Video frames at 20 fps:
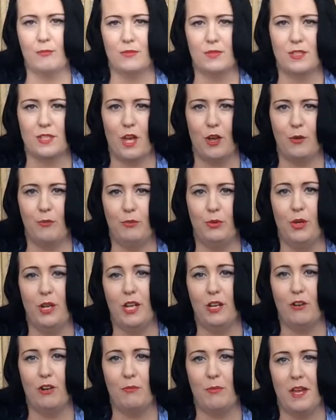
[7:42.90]
So
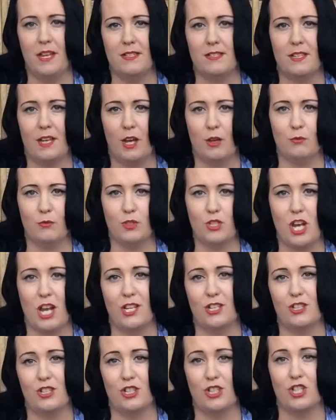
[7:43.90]
putting on a petticoat will
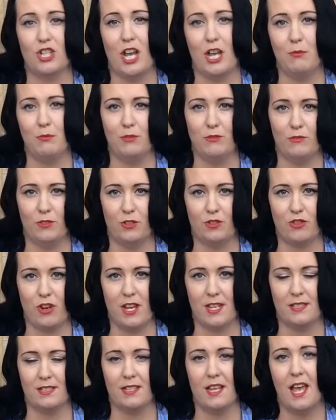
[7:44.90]
change the shape of the
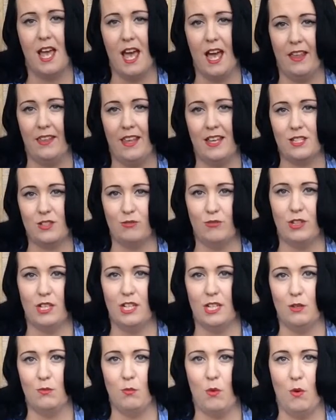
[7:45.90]
dress, and that's
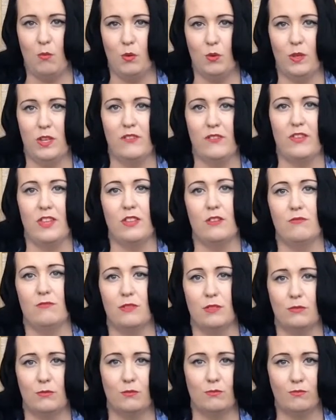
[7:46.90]
really what will give it the
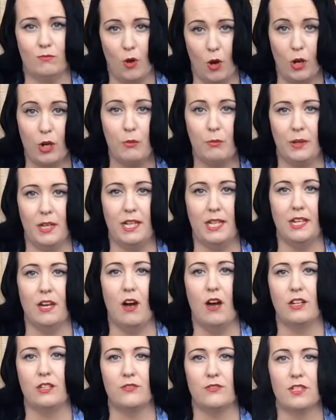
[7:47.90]
real rockabilly
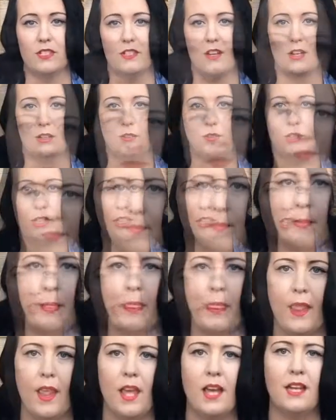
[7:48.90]
kind of style
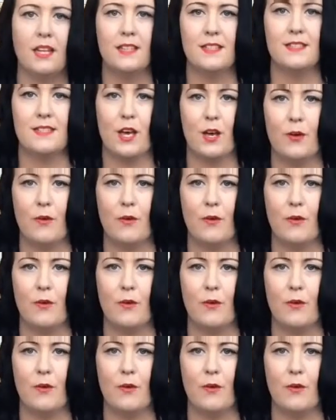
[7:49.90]
look. So